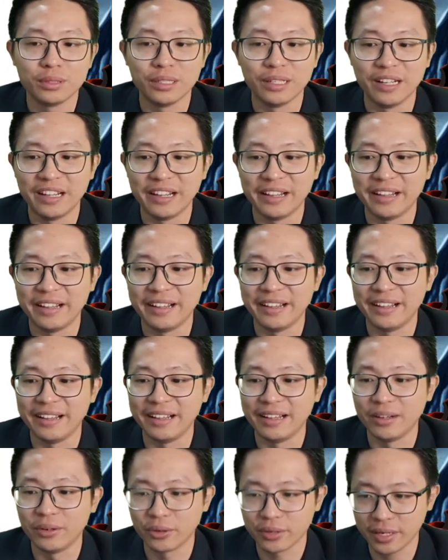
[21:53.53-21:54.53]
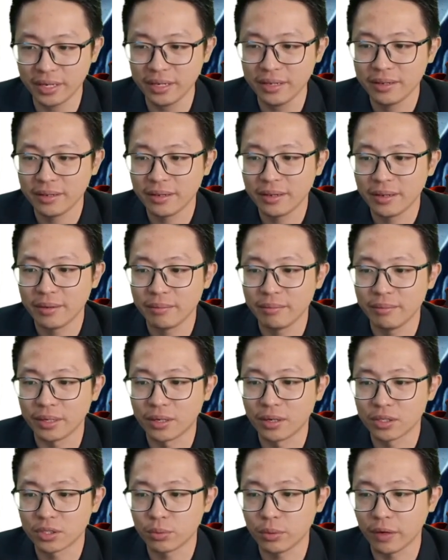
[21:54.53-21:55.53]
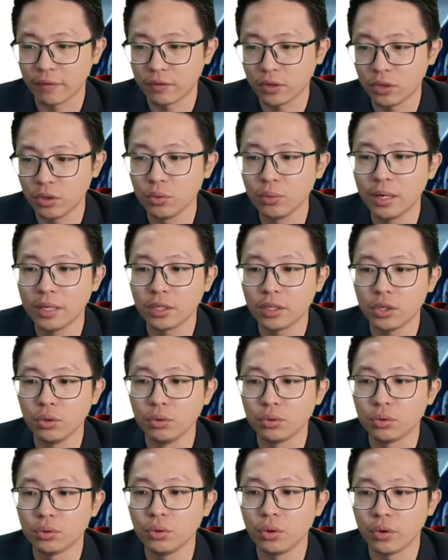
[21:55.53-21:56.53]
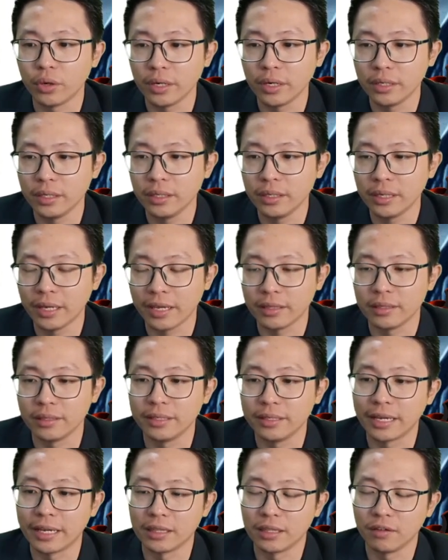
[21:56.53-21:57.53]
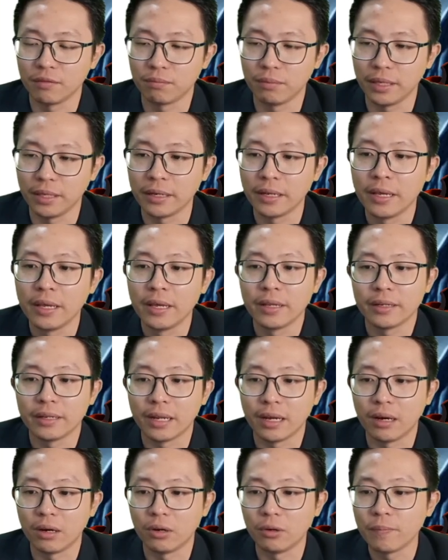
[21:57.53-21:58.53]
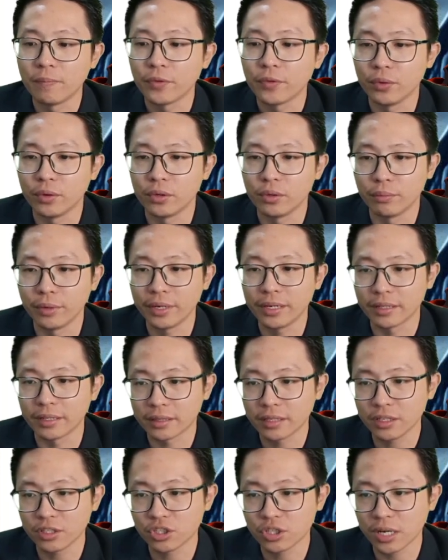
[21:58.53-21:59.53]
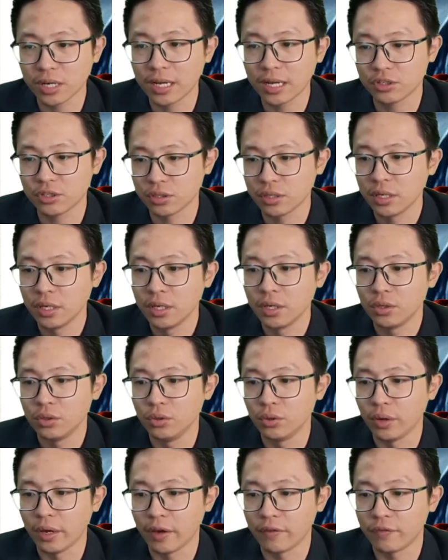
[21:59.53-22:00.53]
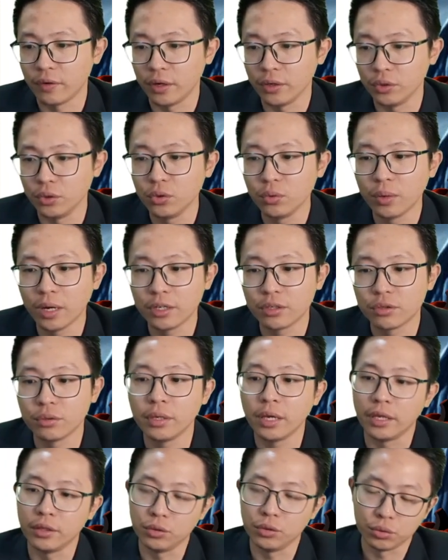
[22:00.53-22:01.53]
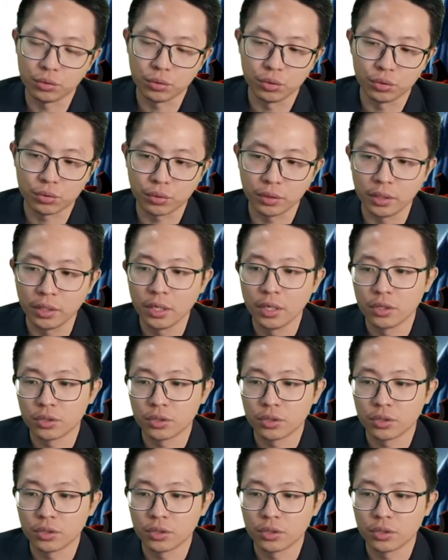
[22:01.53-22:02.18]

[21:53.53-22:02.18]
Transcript: Okay, because we have Q1, Q2 already at the negative plate. Now you want to bring the third charge. You have U13 and U23.